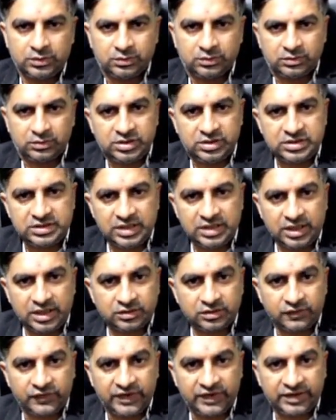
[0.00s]
These are
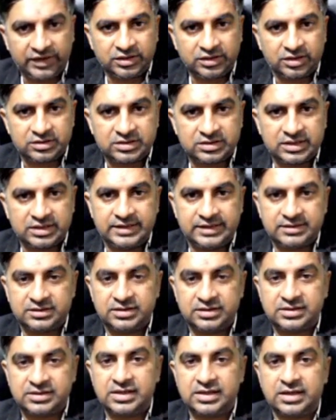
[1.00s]
the factors, guys.
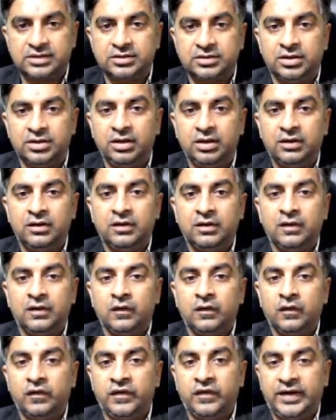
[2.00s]
These are the
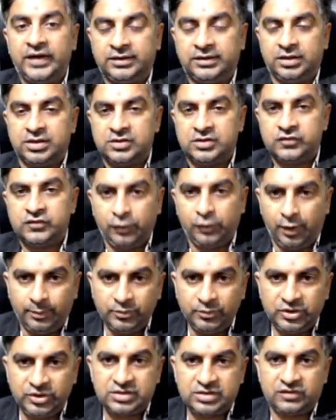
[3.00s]
factors.
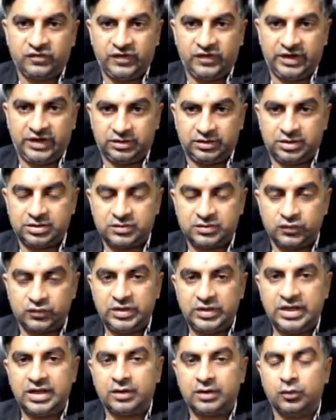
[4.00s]
From these factors
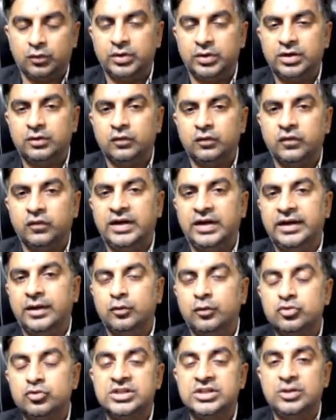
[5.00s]
we are going to find
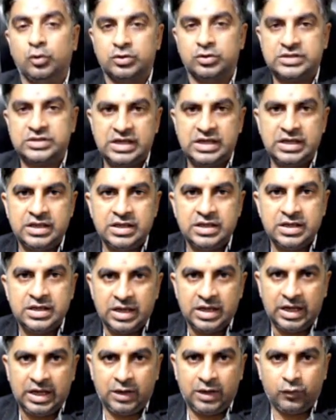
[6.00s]
out zeros.
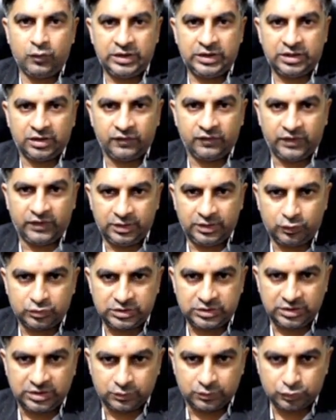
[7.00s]
How we can find out
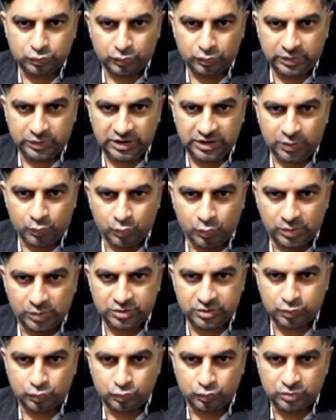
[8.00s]
0? So
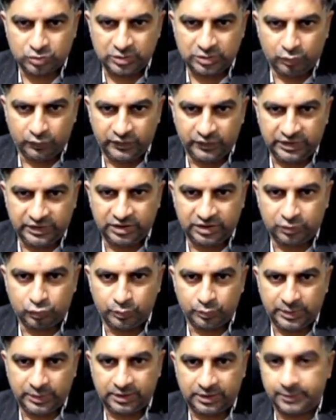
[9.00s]
equals to 0 we need to
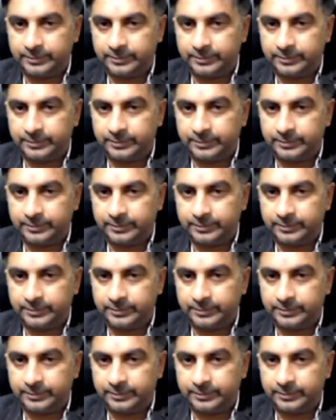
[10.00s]
make.